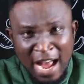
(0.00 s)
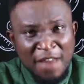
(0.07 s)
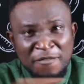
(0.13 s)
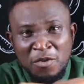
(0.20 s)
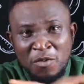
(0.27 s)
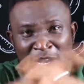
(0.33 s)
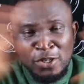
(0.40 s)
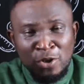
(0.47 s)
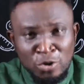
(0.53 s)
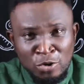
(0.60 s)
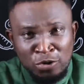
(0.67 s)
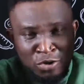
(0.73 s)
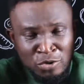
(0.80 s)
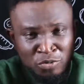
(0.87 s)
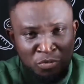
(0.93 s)
Everywhere is
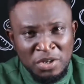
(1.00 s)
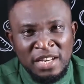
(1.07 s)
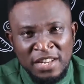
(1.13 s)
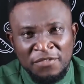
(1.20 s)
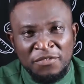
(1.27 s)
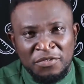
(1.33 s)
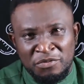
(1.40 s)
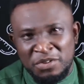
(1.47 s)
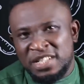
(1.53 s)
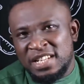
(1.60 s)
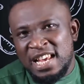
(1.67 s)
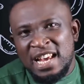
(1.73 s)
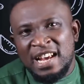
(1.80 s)
closed. We live with